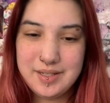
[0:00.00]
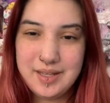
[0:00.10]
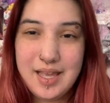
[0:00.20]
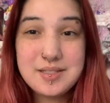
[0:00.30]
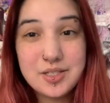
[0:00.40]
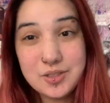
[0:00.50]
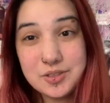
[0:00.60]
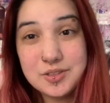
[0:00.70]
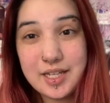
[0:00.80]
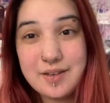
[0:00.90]

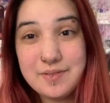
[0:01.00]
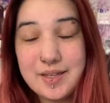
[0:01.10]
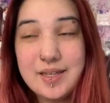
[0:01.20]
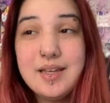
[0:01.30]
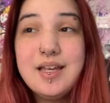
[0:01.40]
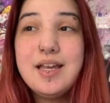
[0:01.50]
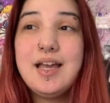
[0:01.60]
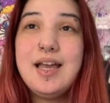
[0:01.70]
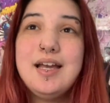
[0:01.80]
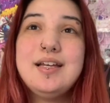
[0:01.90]
Asayoru Cafe,
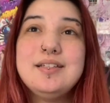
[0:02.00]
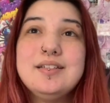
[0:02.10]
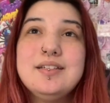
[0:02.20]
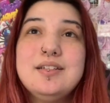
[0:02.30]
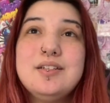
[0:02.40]
and